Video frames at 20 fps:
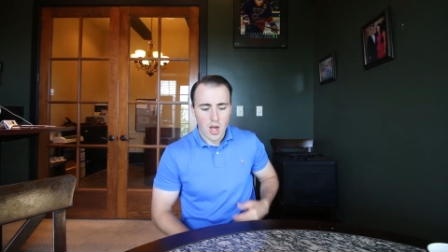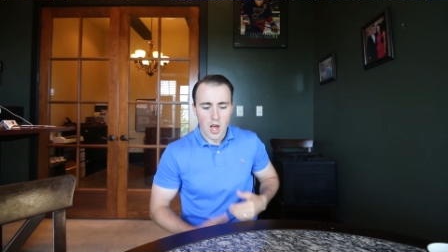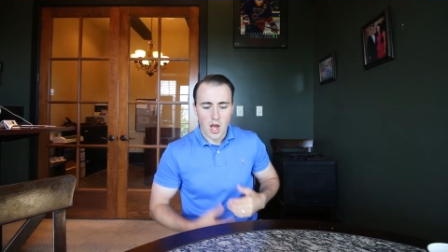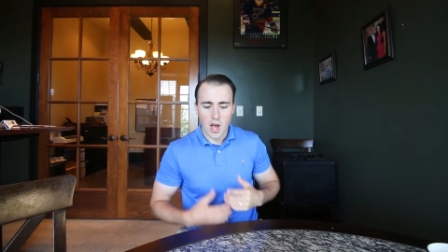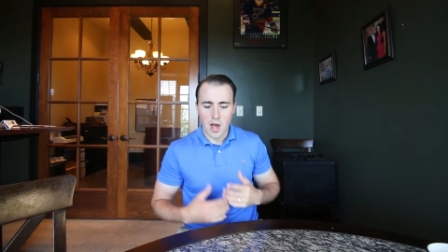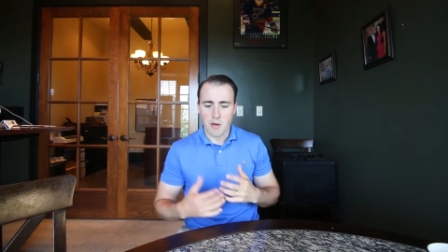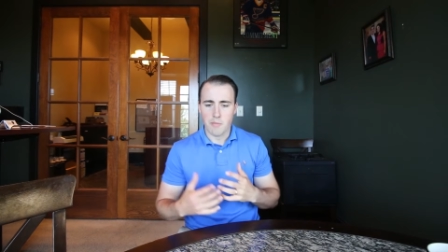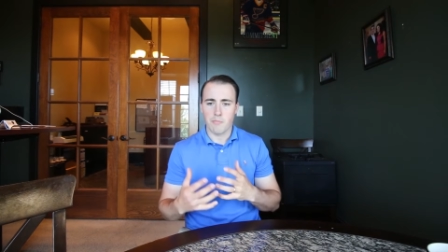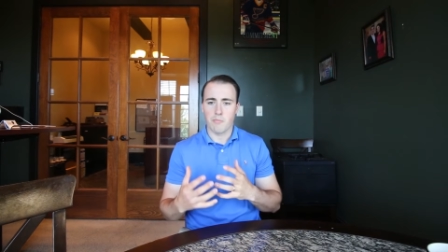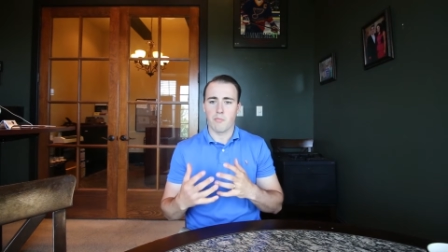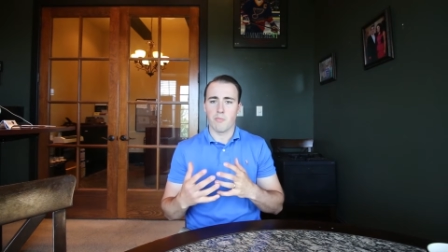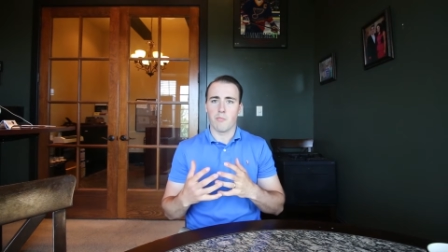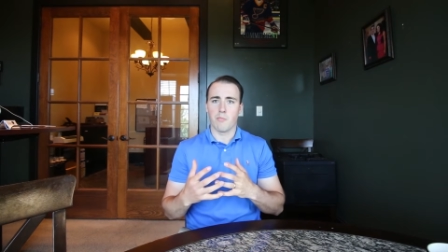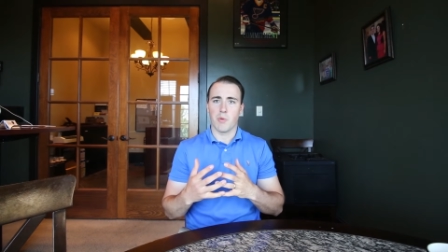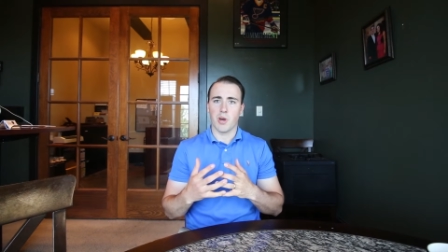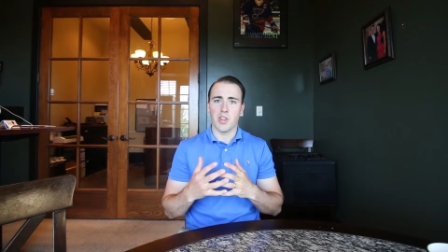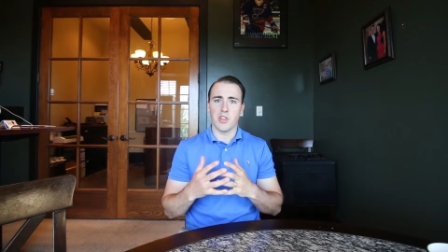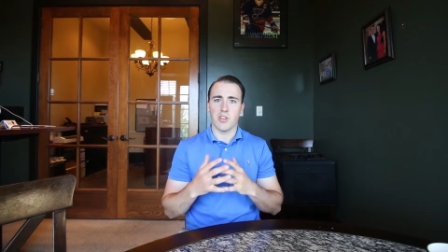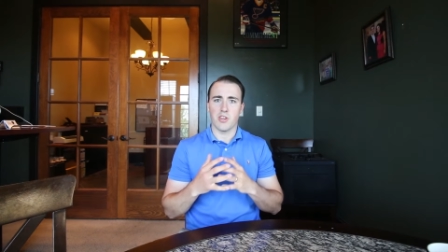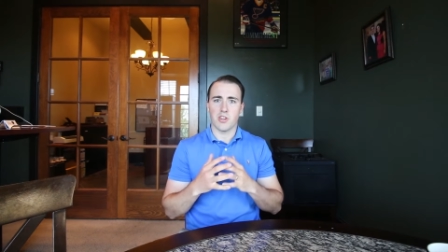Um,
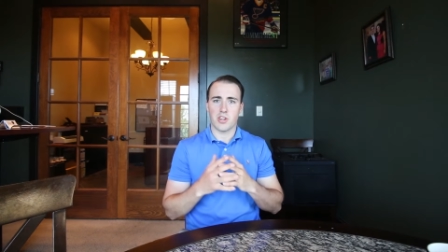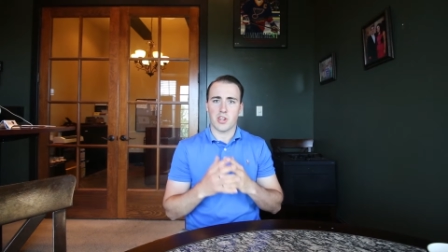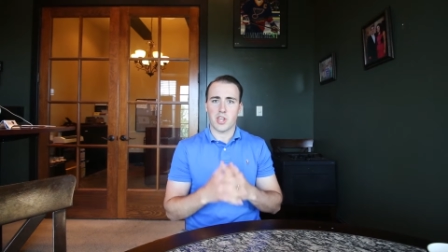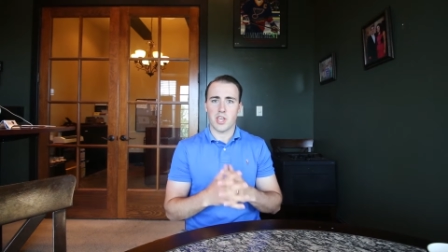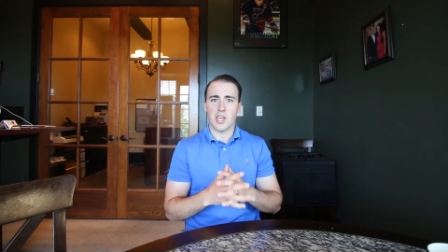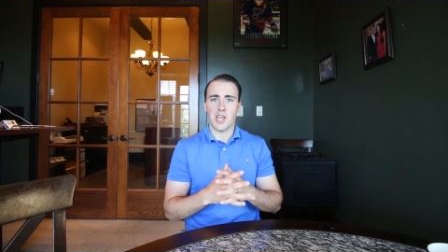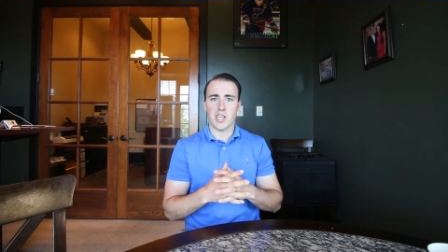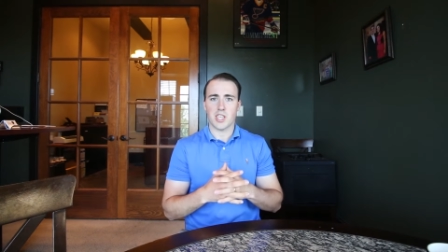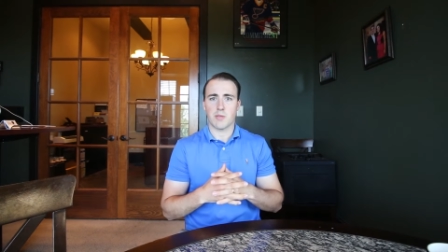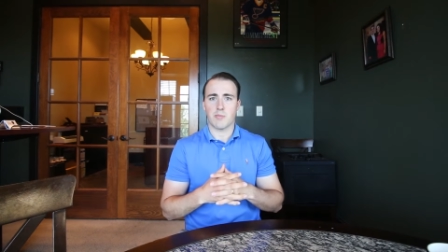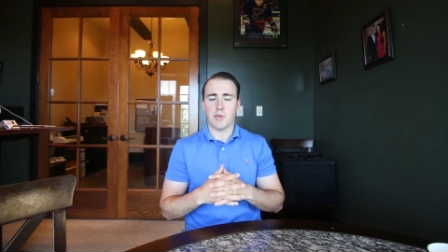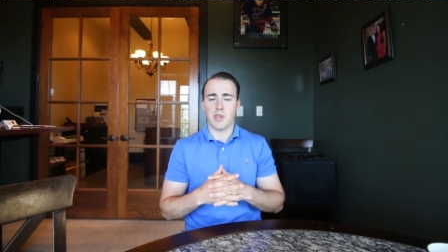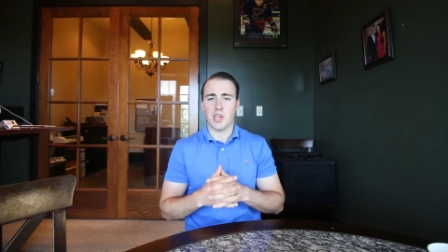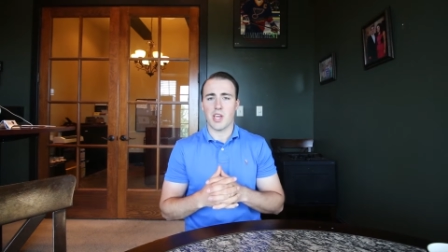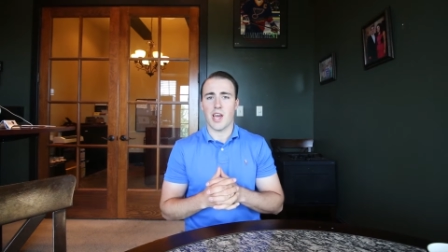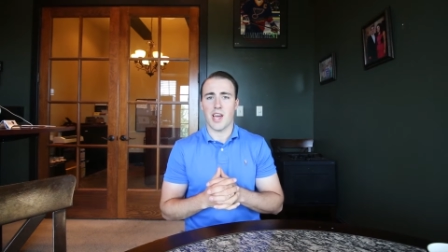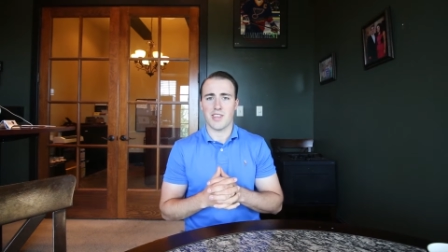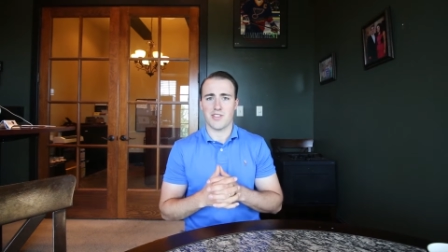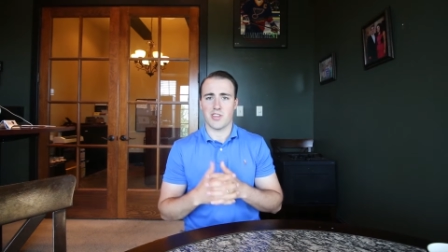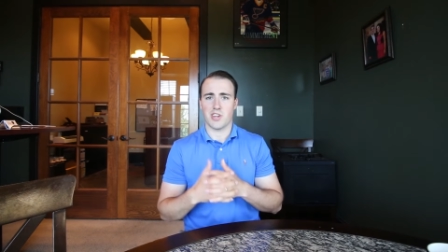but the T S P
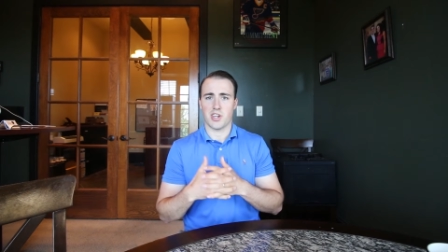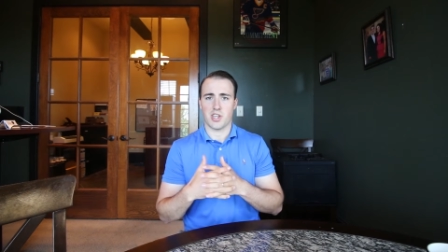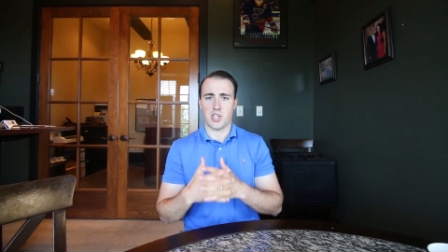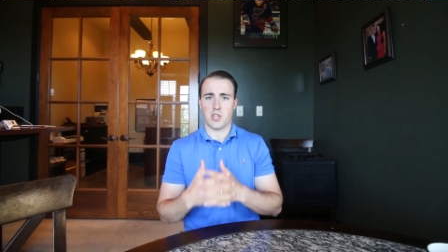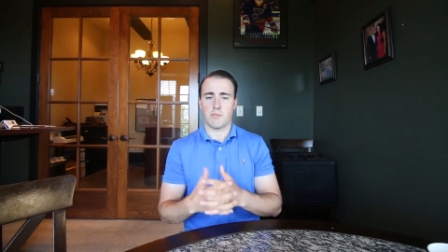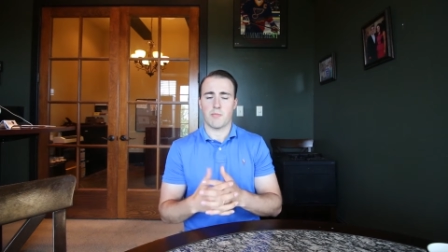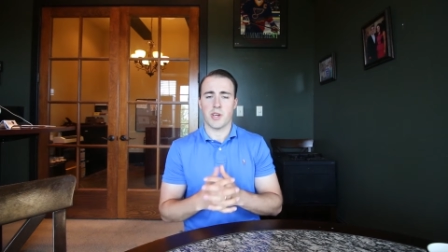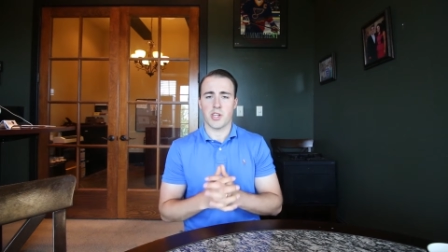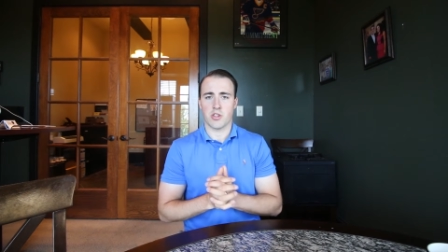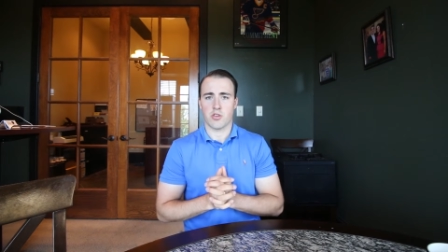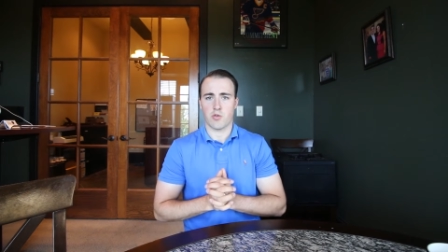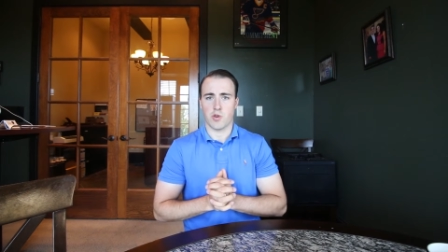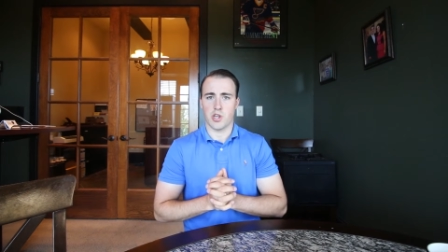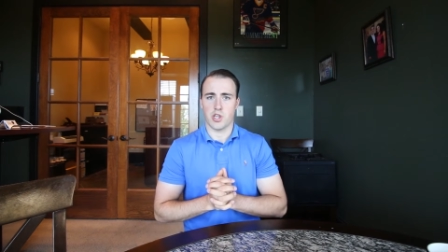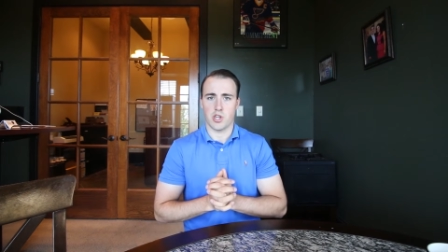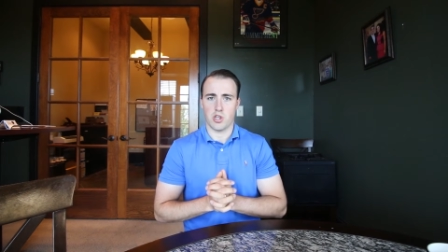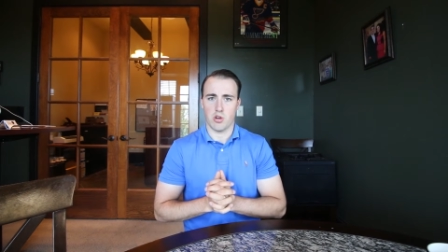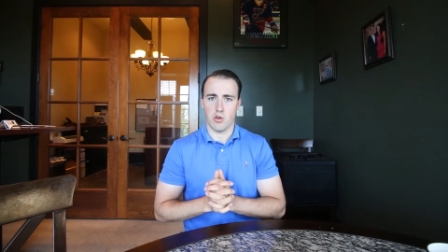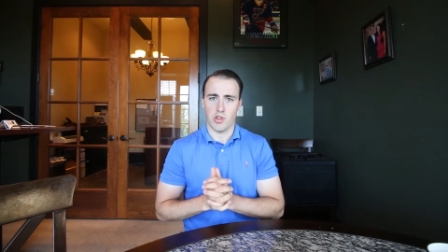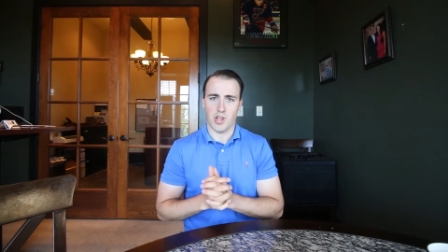has an expense
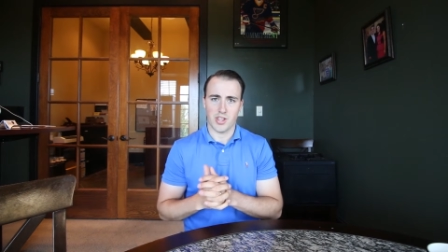ratio.